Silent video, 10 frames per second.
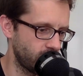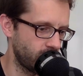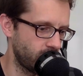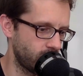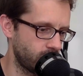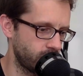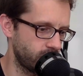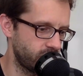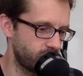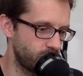Here
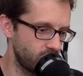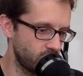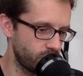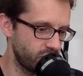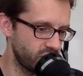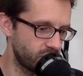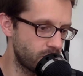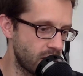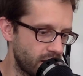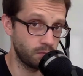this bishop is
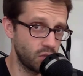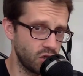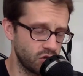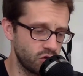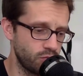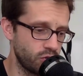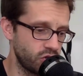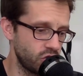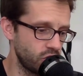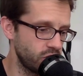bad because the
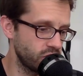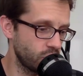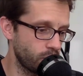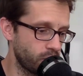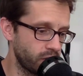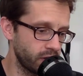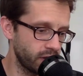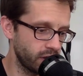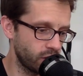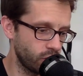position is
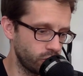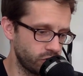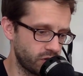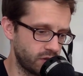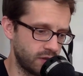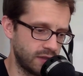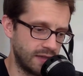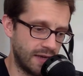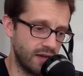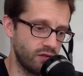completely closed
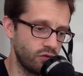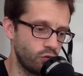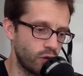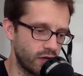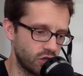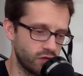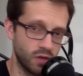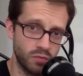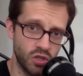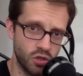and the range of
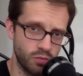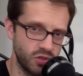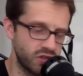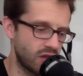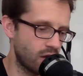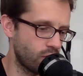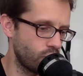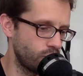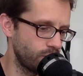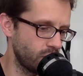that bishop is narrow.